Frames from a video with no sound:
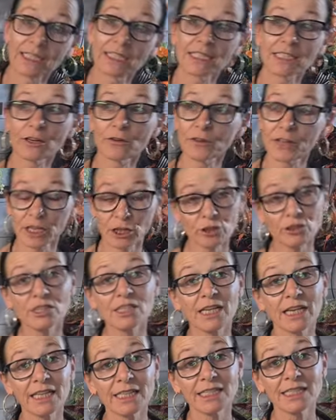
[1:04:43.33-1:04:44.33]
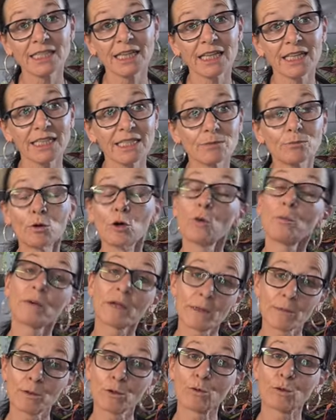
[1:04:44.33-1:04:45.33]
is, and the odds against that is more
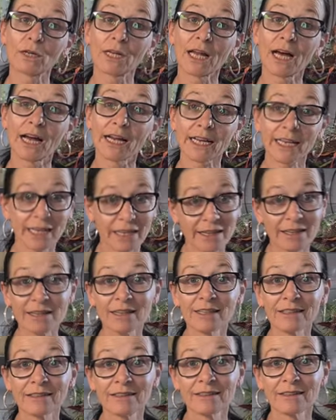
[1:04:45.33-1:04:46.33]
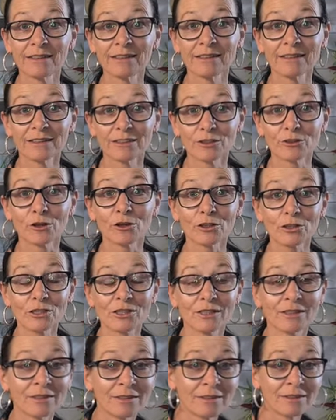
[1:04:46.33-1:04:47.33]
people will like it than not.